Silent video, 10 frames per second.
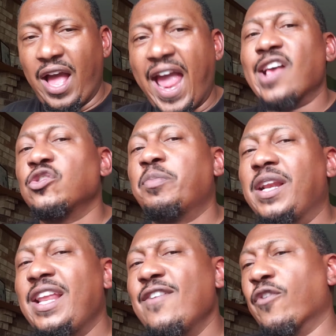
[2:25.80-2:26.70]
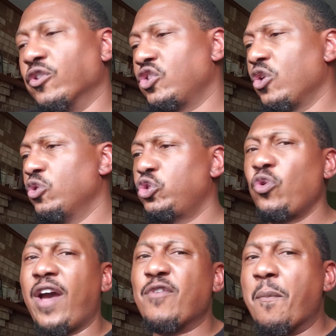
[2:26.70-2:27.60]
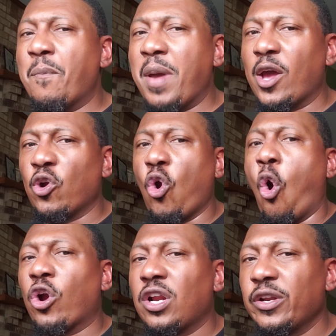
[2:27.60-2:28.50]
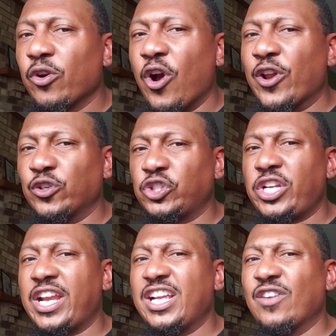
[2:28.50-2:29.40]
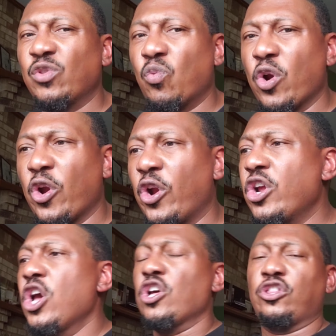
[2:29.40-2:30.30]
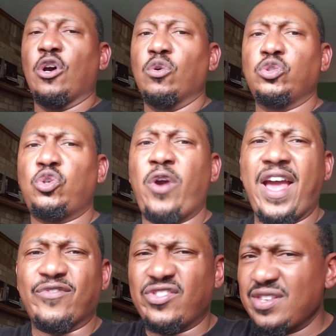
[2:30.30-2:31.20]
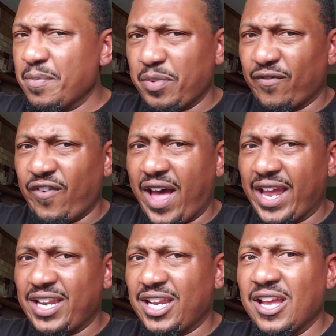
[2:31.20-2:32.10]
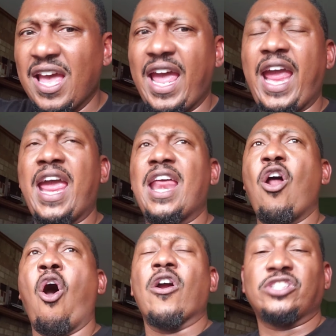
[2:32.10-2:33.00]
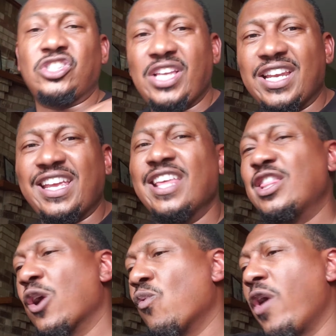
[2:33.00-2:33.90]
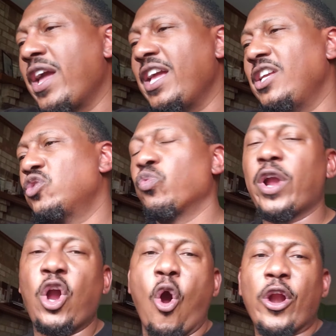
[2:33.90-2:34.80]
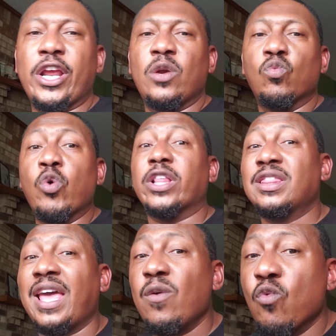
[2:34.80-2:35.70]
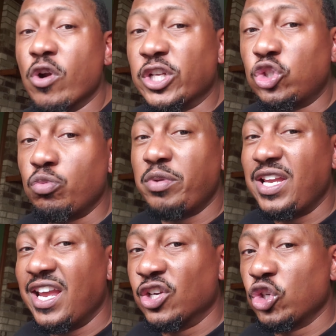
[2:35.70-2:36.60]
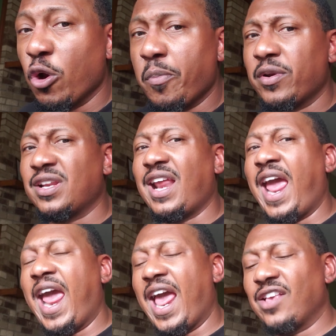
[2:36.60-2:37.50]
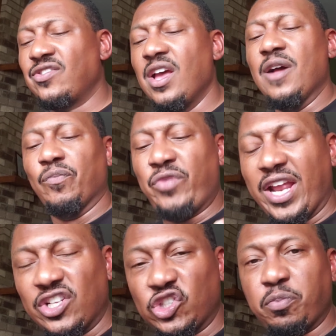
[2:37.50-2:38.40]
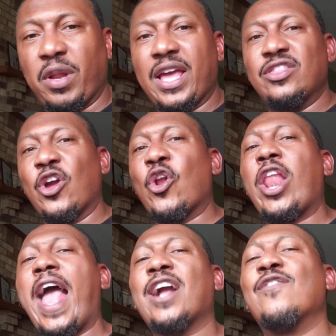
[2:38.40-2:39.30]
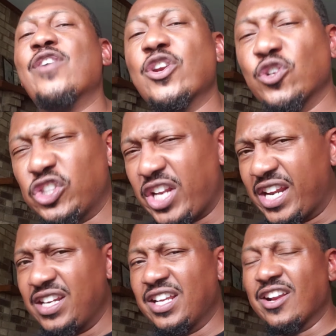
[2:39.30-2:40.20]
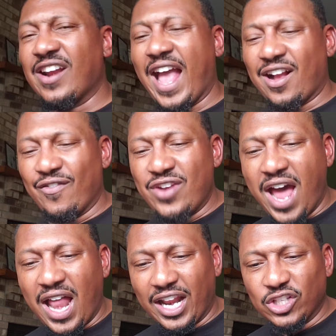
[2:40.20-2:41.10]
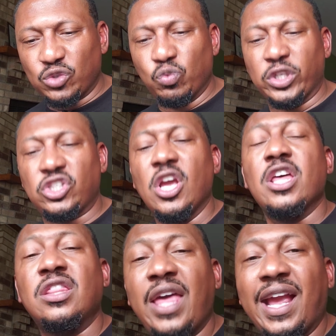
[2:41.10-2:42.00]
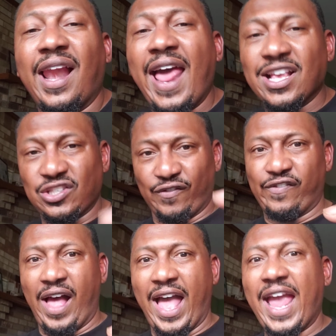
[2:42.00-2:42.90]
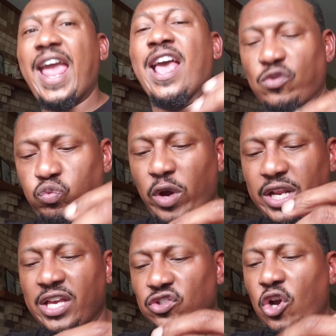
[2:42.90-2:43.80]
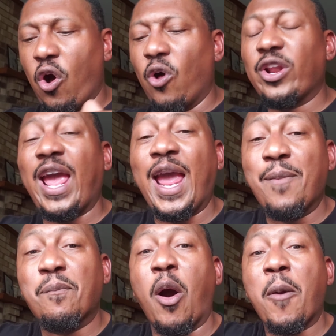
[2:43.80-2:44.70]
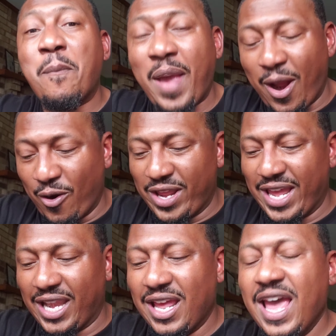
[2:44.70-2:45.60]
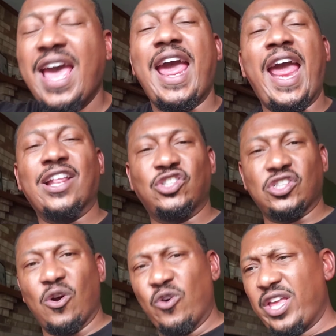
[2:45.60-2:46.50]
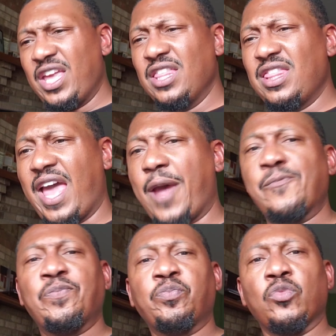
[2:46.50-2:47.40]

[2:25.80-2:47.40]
as believers, those who have a better or clearer understanding of the word, those who have simplified it and are set in their ways regarding what they want it to be interpreted as. They display their lack of understanding and their lack of knowledge, which they classify as what is called a barbarian. And so in that,